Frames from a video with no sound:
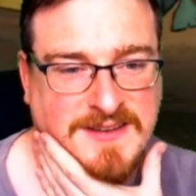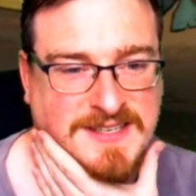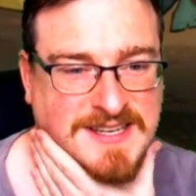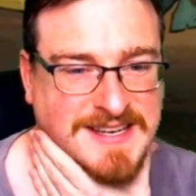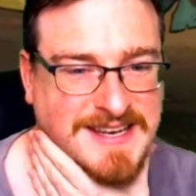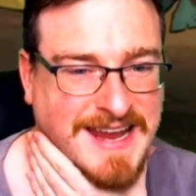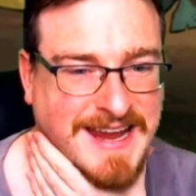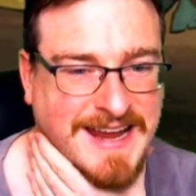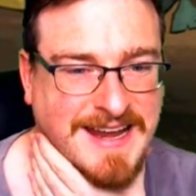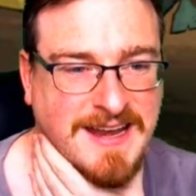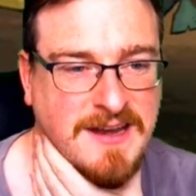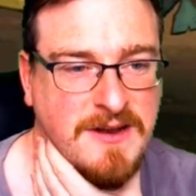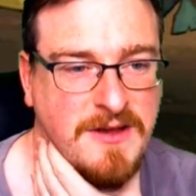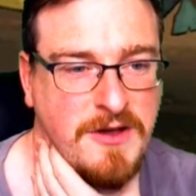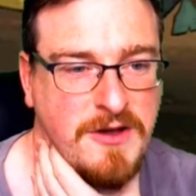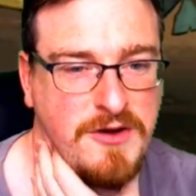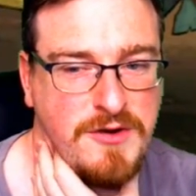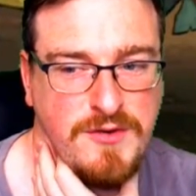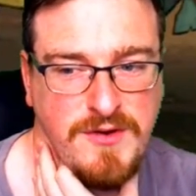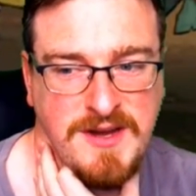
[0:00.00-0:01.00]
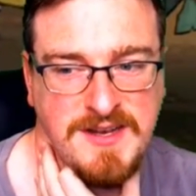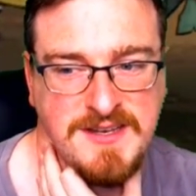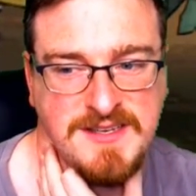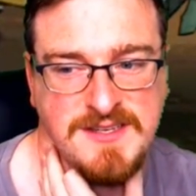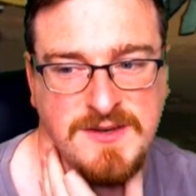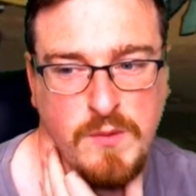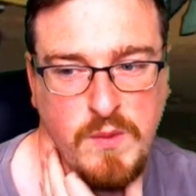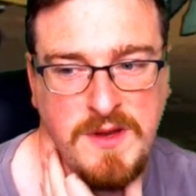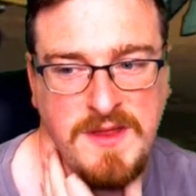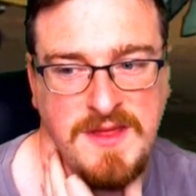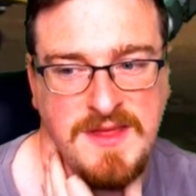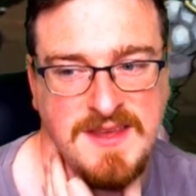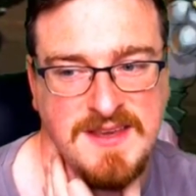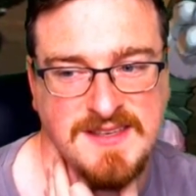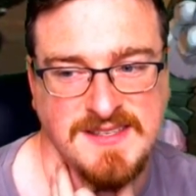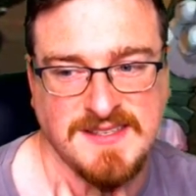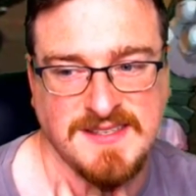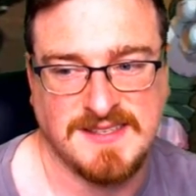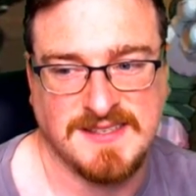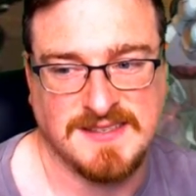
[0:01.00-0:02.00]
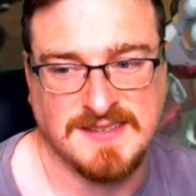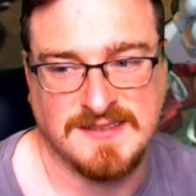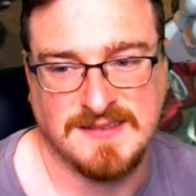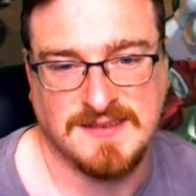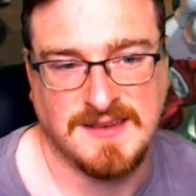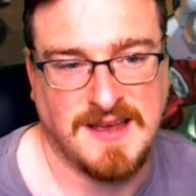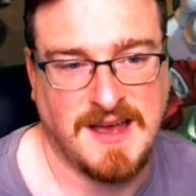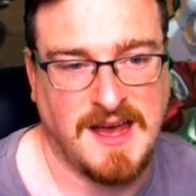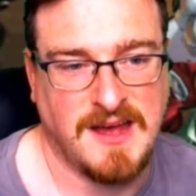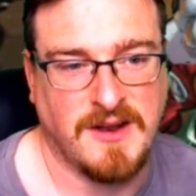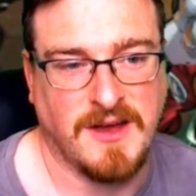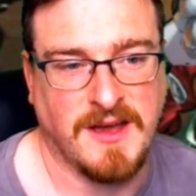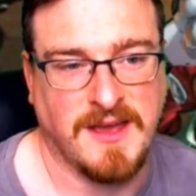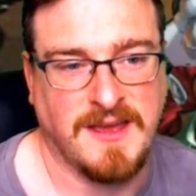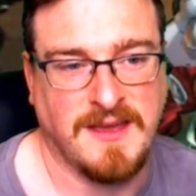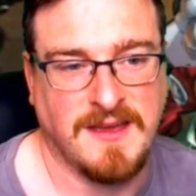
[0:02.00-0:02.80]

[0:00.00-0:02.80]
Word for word: to needing a crit to win this, aren't I?